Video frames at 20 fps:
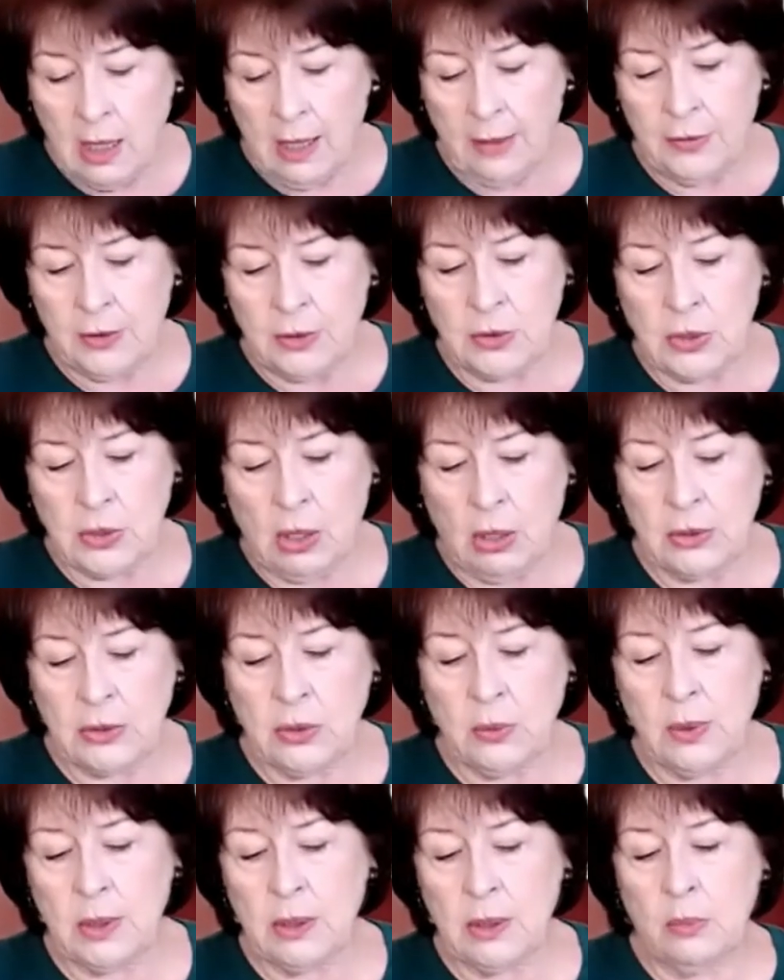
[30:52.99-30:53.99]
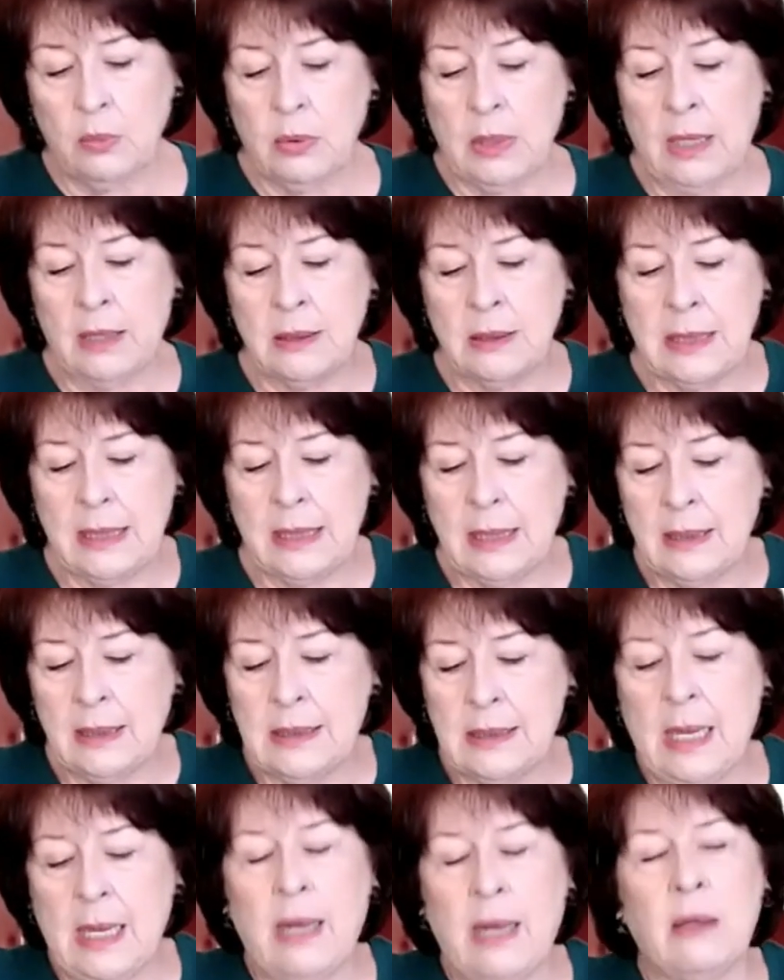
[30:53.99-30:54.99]
There's also a tea
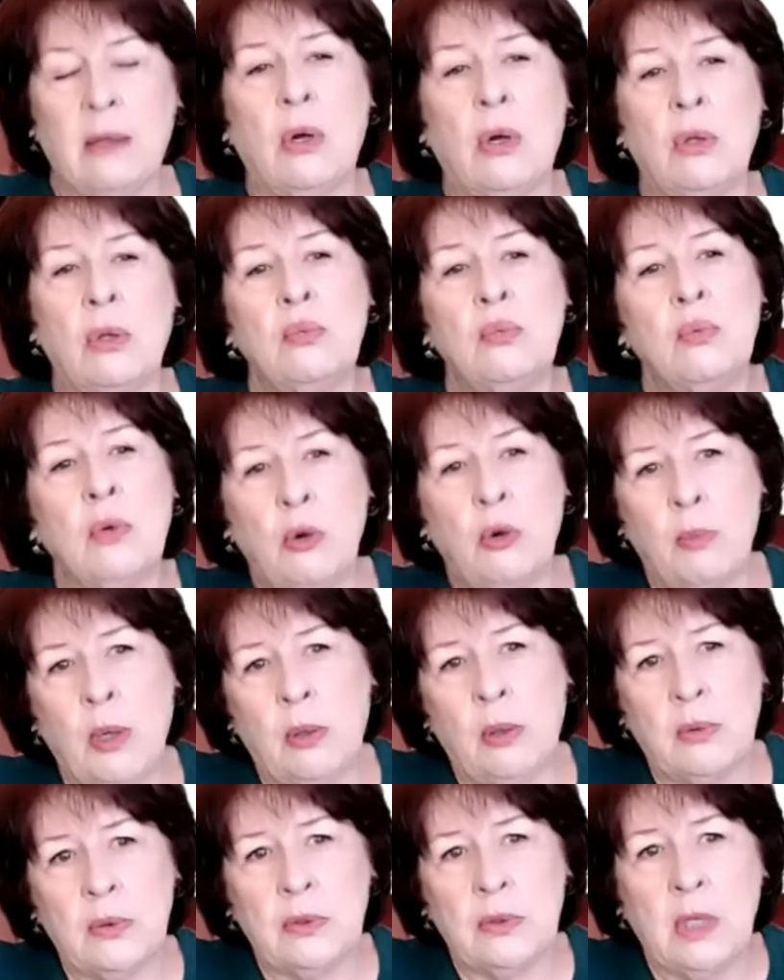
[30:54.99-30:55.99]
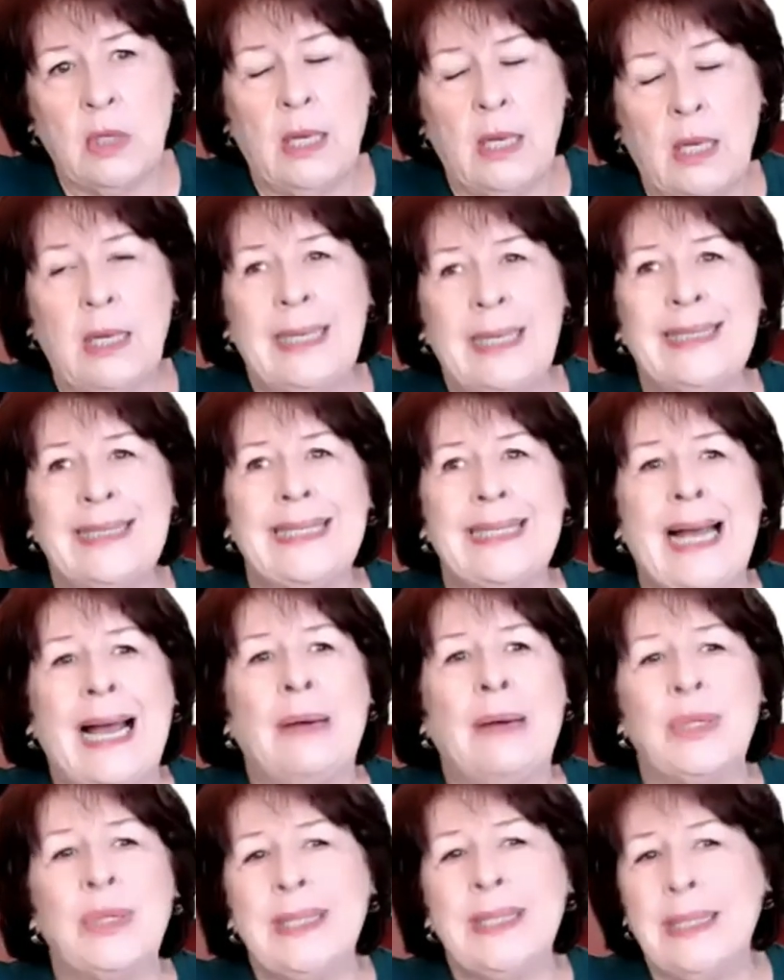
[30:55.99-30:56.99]
style called Robos. It's
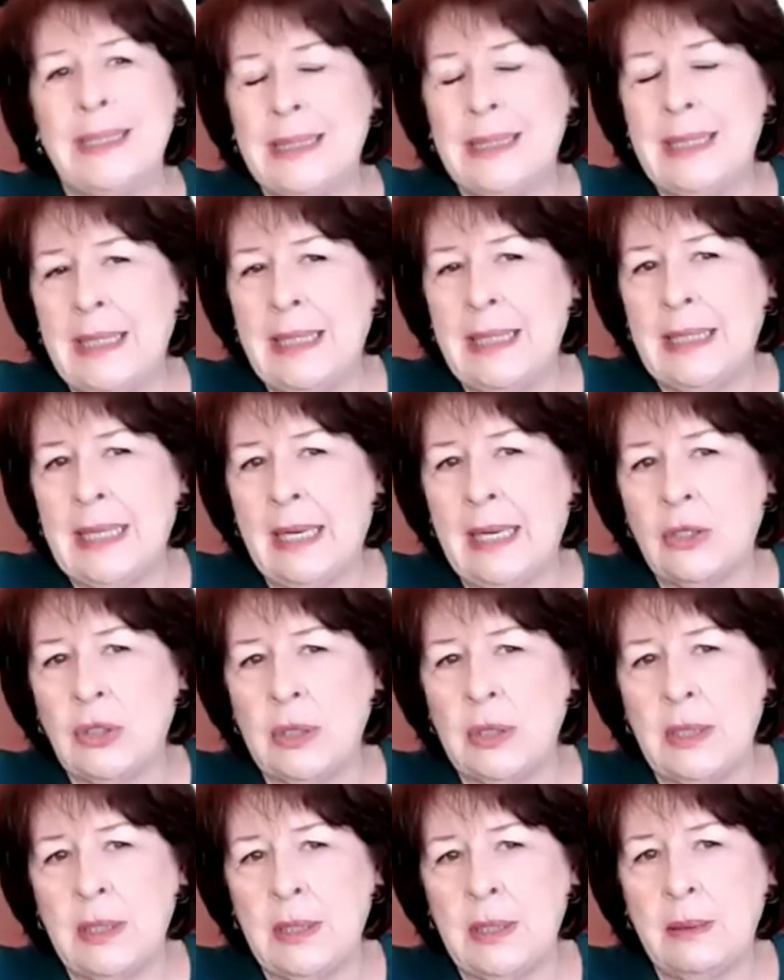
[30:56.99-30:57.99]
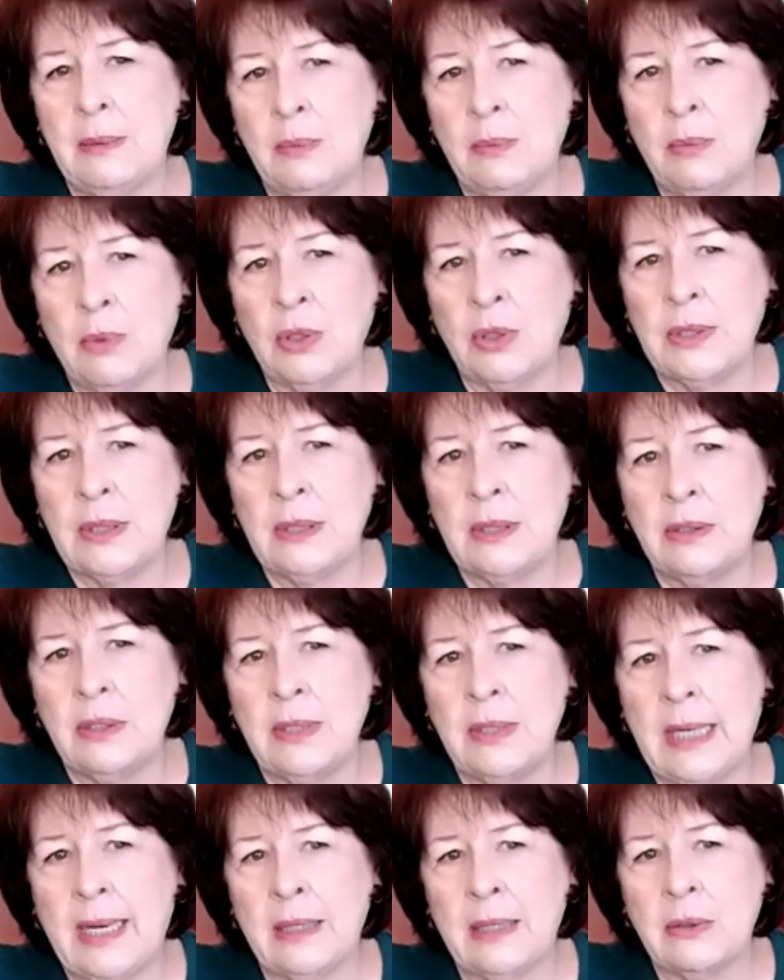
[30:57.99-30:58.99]
not really a tea, it actually works into
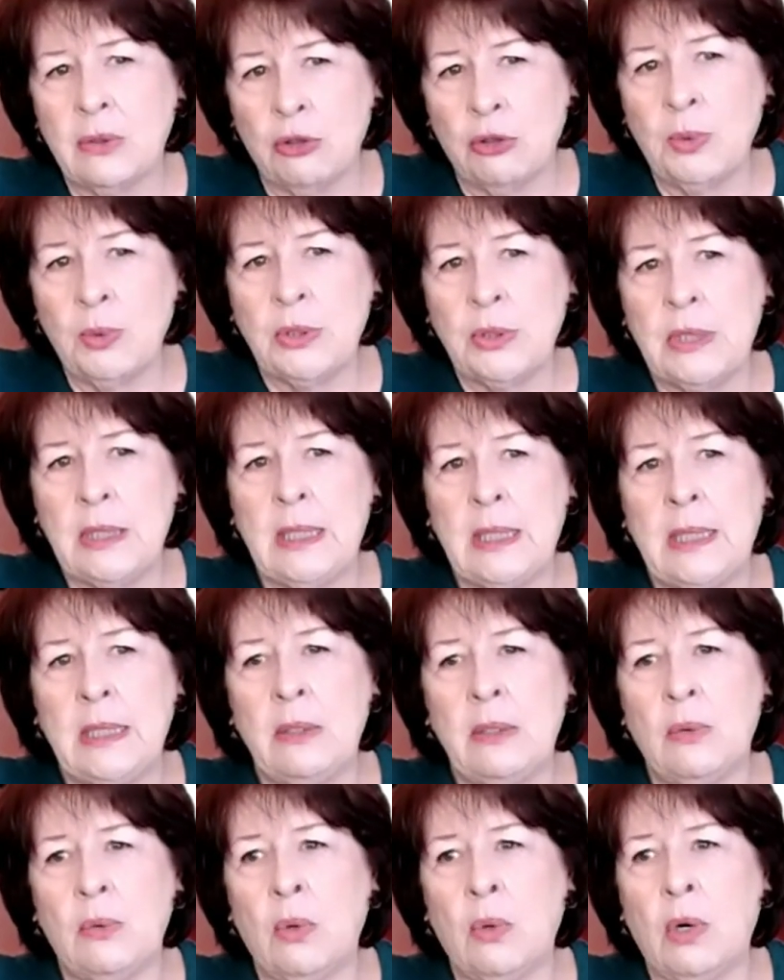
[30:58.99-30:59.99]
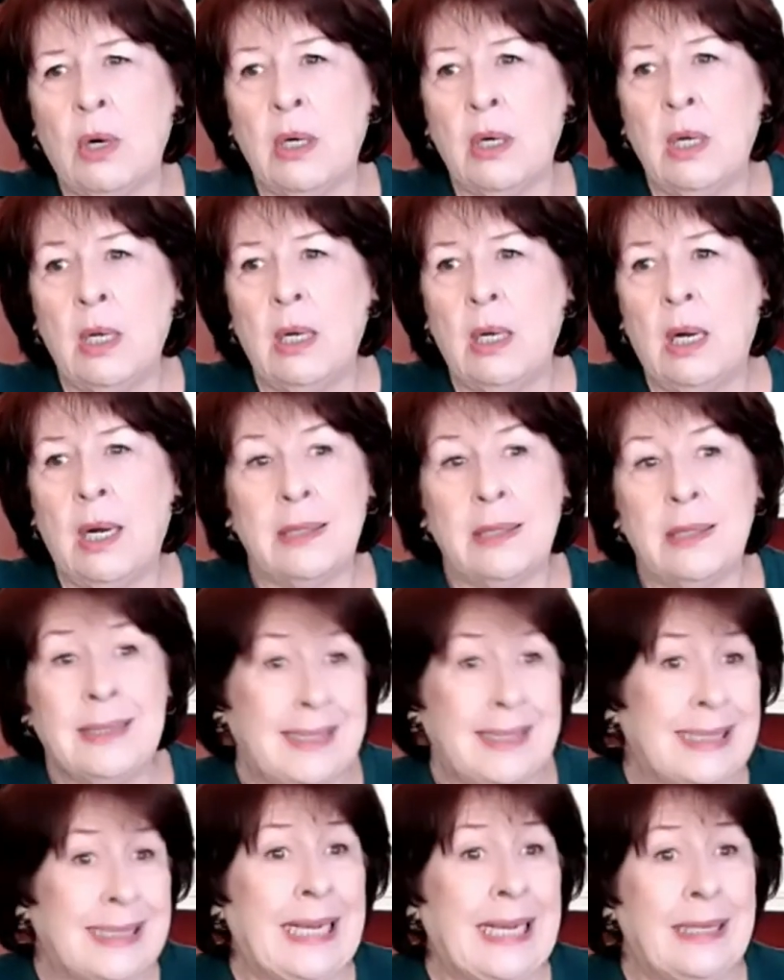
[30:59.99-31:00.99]
that herbal tea or
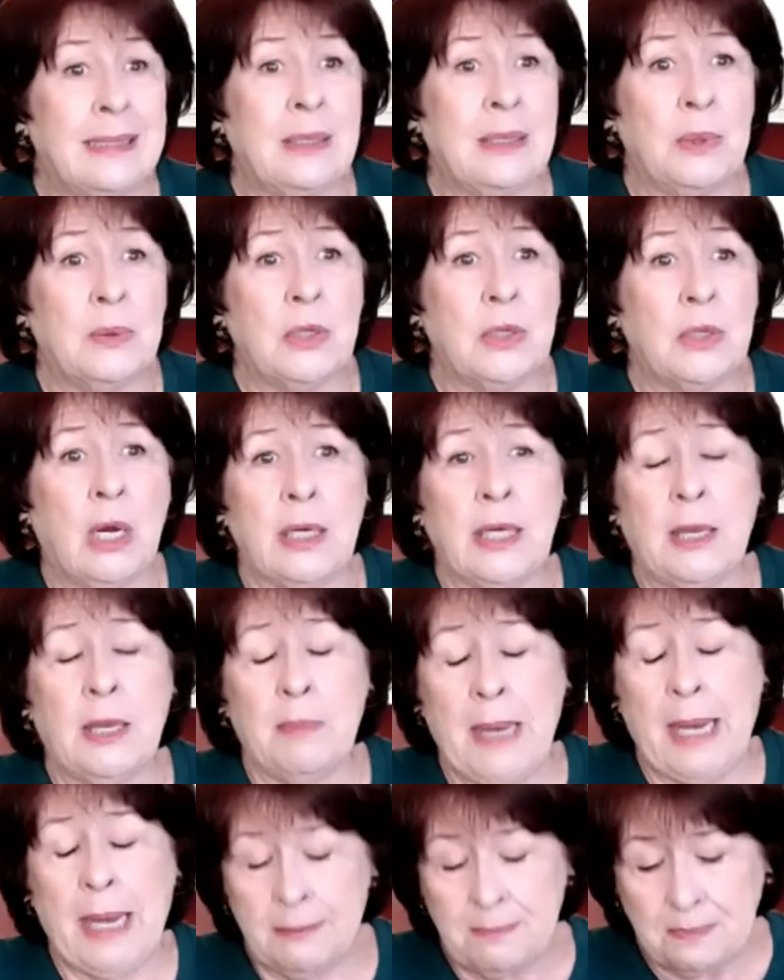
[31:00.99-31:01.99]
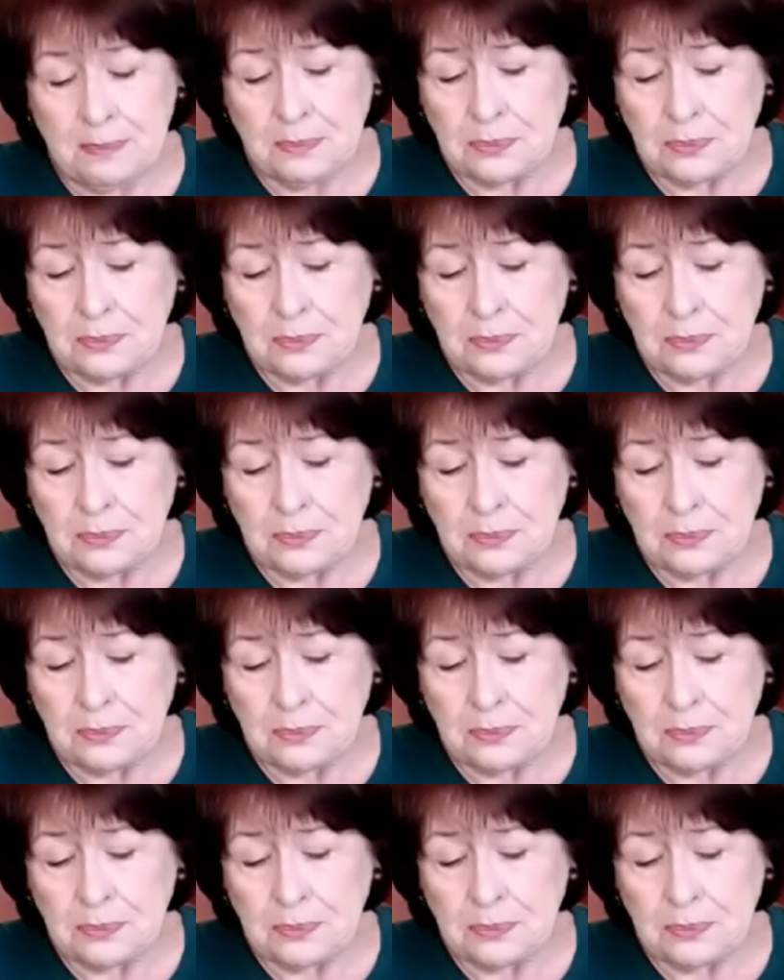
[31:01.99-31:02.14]
tisane that we were talking about.